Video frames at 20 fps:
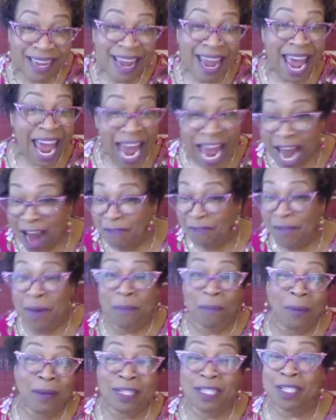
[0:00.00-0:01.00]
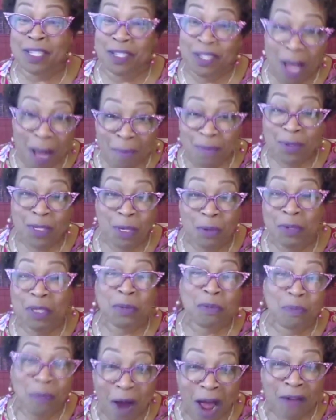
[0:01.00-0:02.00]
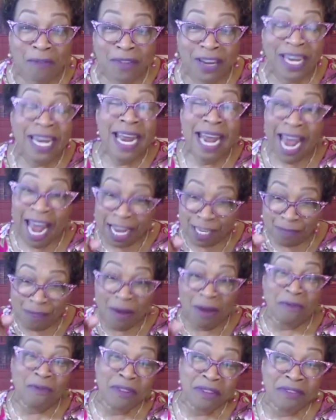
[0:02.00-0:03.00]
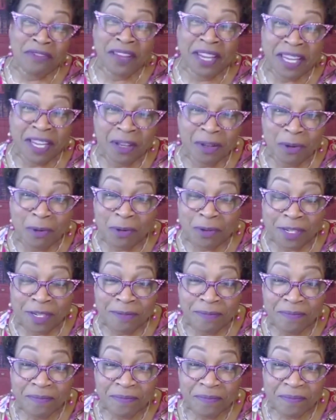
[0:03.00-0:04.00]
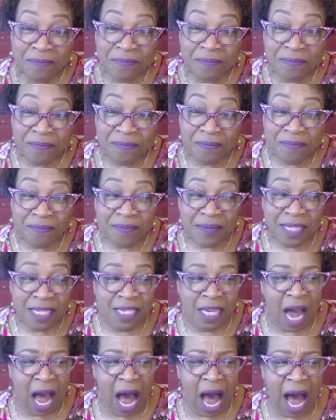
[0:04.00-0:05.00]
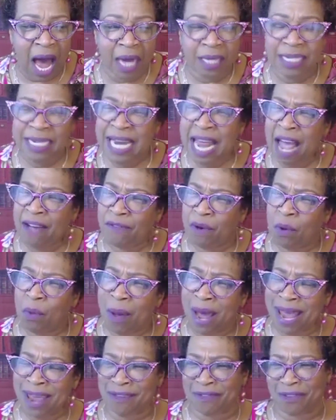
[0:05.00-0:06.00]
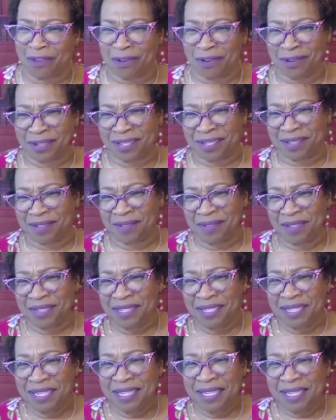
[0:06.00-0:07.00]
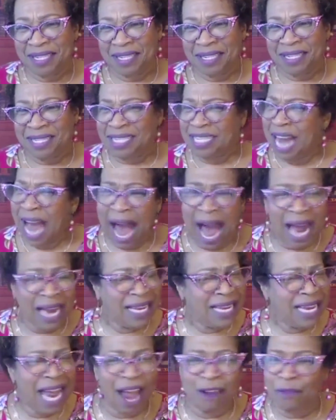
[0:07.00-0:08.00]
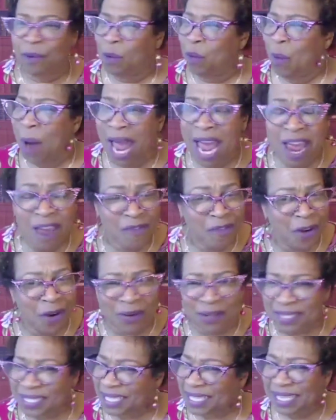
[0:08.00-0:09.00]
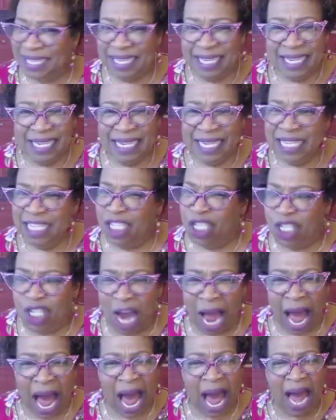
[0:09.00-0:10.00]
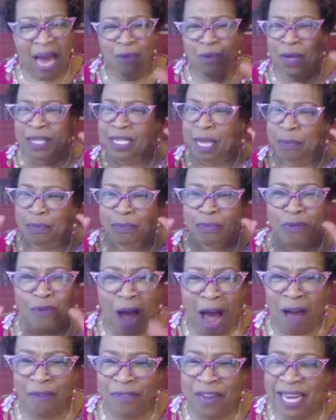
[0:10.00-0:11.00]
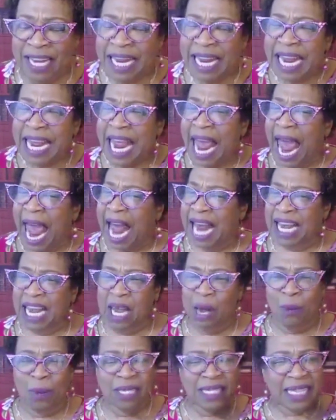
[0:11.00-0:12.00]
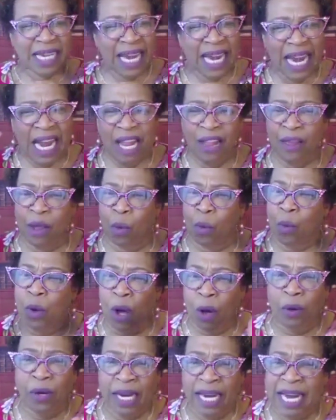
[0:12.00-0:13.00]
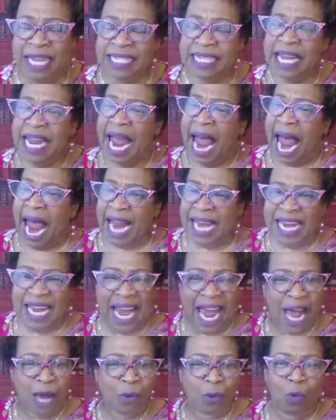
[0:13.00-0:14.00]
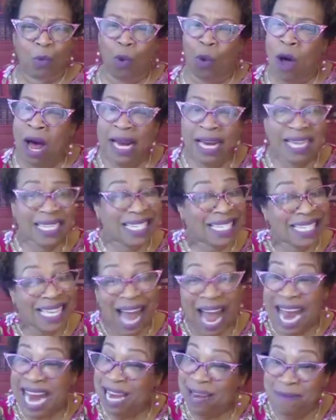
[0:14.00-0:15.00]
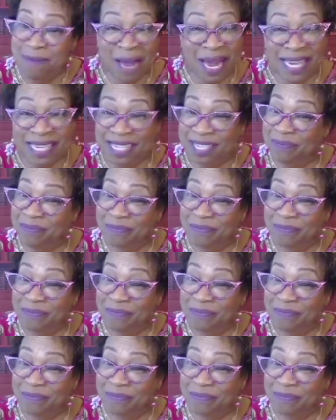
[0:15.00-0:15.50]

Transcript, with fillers: every presumptuous prophet has been revealed. John never wavered. John never wavered. John was a prophet, and he was in the wilderness, and he had one assignment.